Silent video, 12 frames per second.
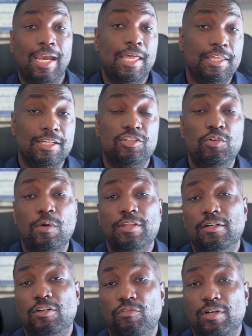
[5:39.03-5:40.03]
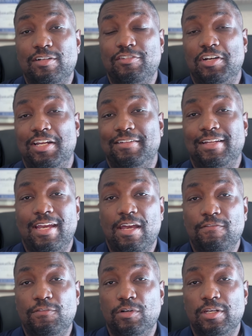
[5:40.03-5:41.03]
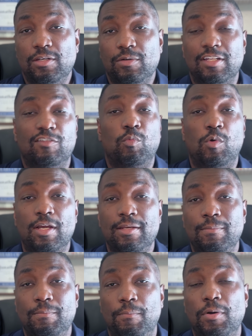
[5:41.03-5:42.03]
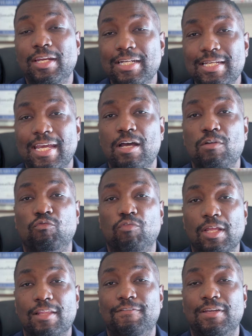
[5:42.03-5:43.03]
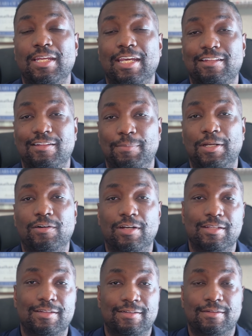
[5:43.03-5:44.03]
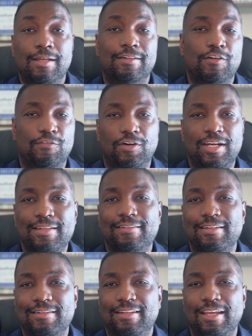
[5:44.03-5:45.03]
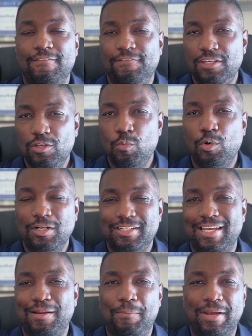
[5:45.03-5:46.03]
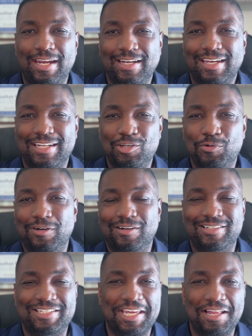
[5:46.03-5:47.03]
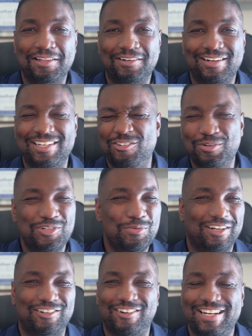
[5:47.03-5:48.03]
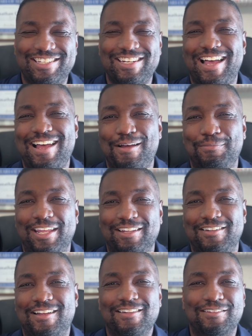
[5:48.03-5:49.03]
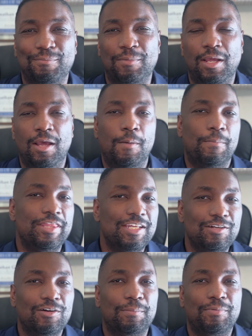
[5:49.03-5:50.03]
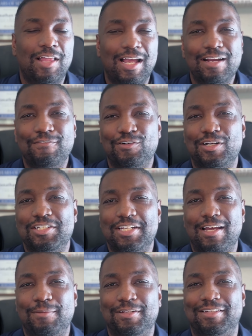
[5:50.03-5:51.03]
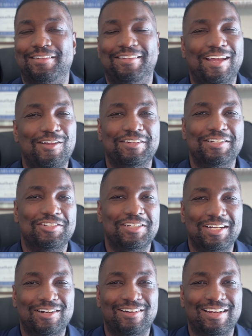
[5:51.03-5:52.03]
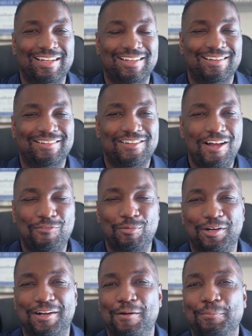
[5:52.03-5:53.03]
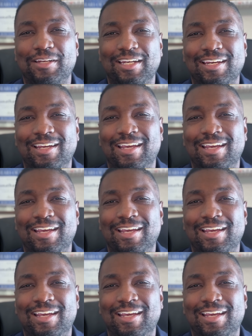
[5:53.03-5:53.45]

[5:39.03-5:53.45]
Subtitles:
And then 2 other career strats I have for you is 1, putting down relevant experience. So for instance, if you worked at a bank and you were a teller and you were doing a great job, that's awesome. But then you're applying for a job as a sales engineer at a software company,